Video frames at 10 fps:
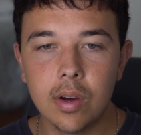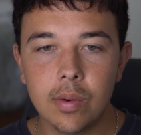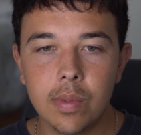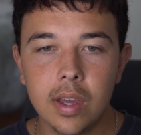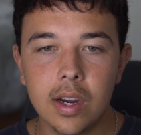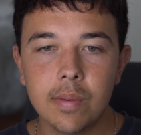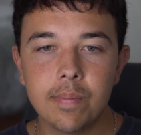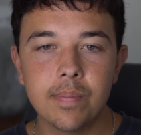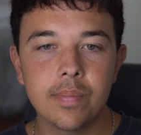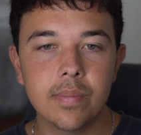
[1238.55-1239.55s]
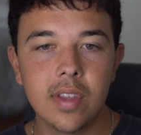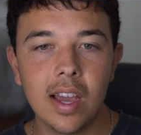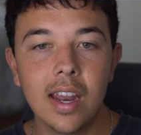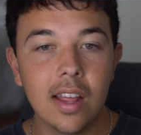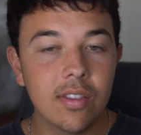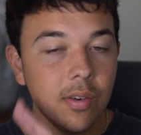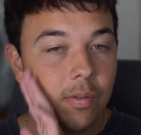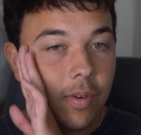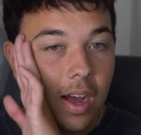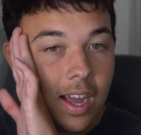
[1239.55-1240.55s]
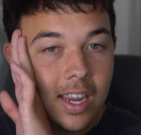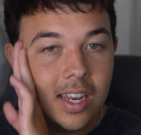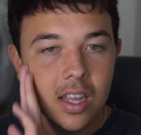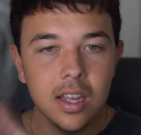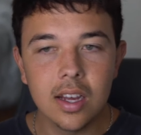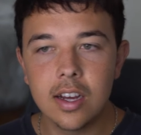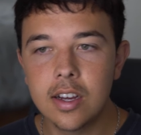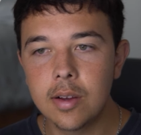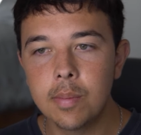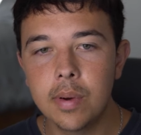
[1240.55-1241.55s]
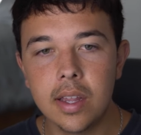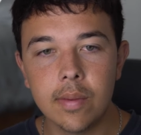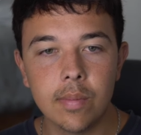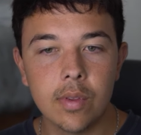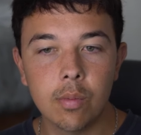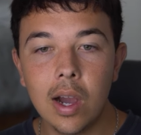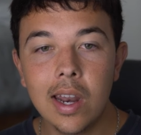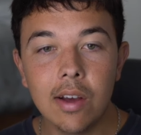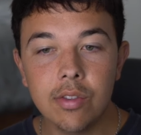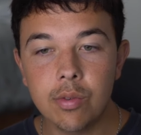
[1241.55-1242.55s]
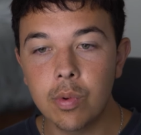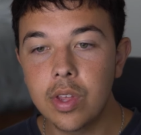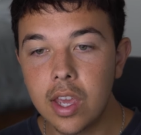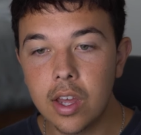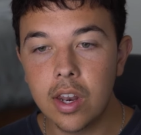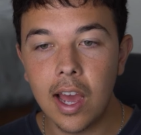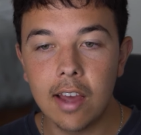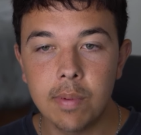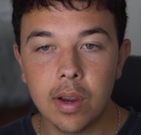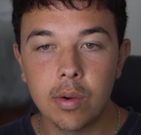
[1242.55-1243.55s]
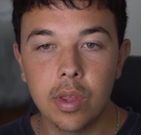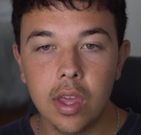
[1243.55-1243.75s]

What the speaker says: Their tight ends are fine, but the wideout's really good, halfback really